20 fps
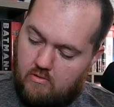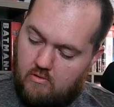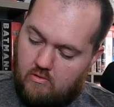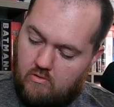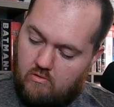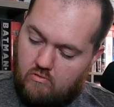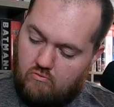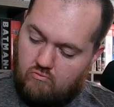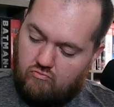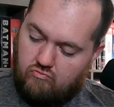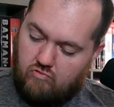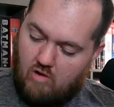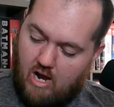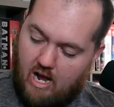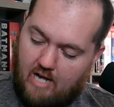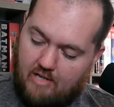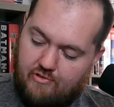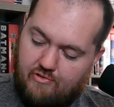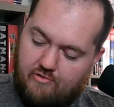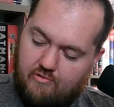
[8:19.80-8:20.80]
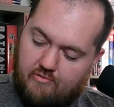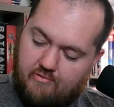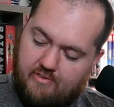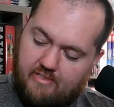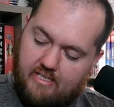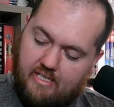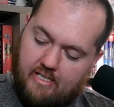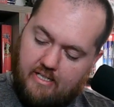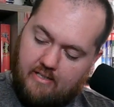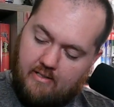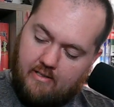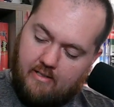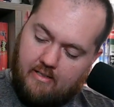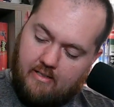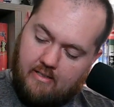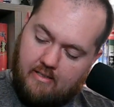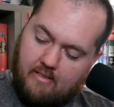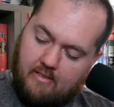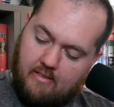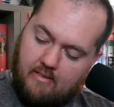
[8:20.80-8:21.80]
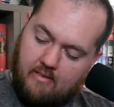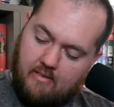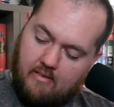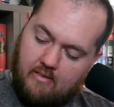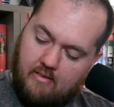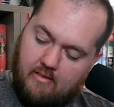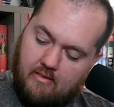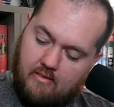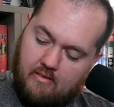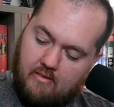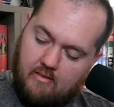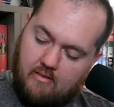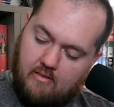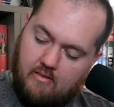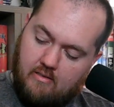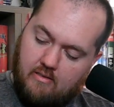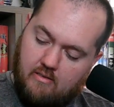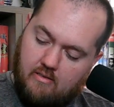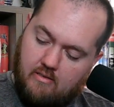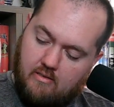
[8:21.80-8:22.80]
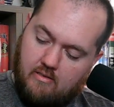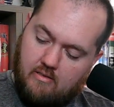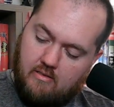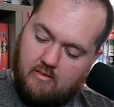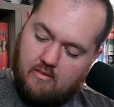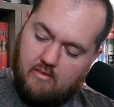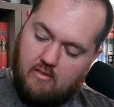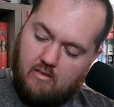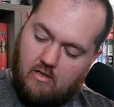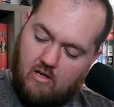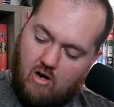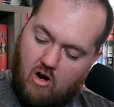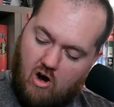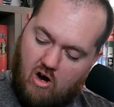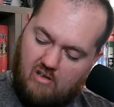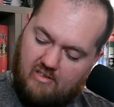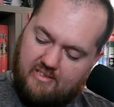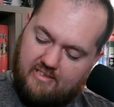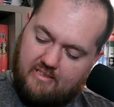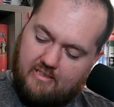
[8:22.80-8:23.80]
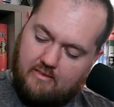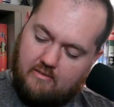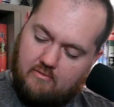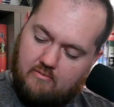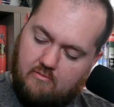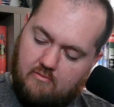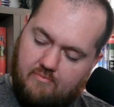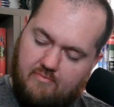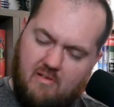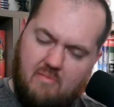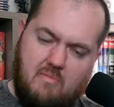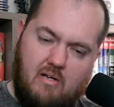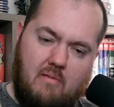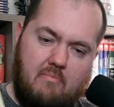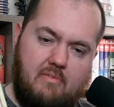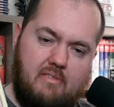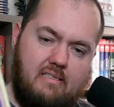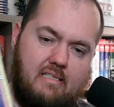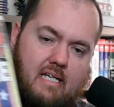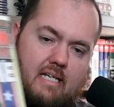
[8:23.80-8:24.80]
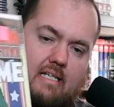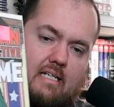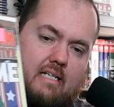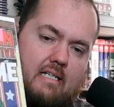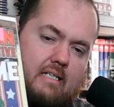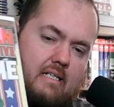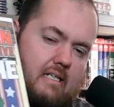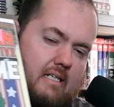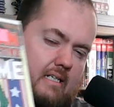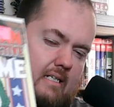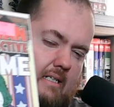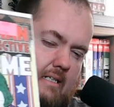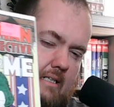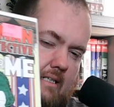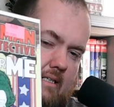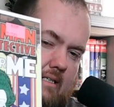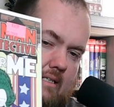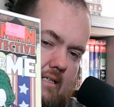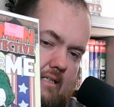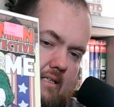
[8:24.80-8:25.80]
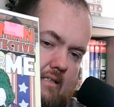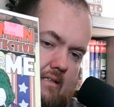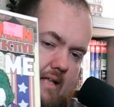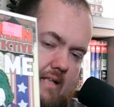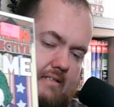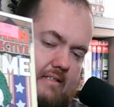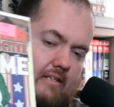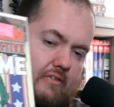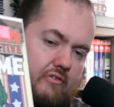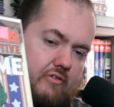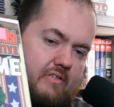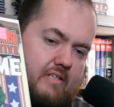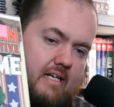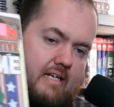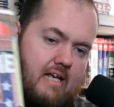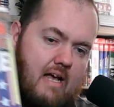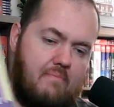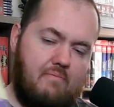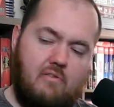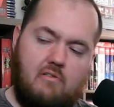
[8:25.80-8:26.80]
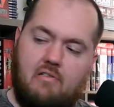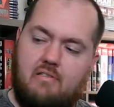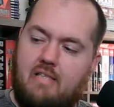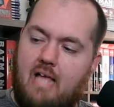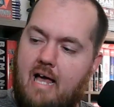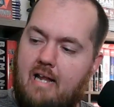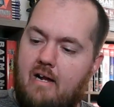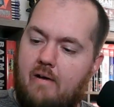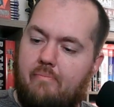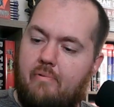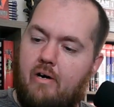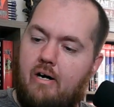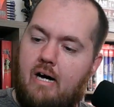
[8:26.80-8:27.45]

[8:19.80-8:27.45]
Rogers in Austin, if I'm not mistaken. That's interesting. I have to look that up.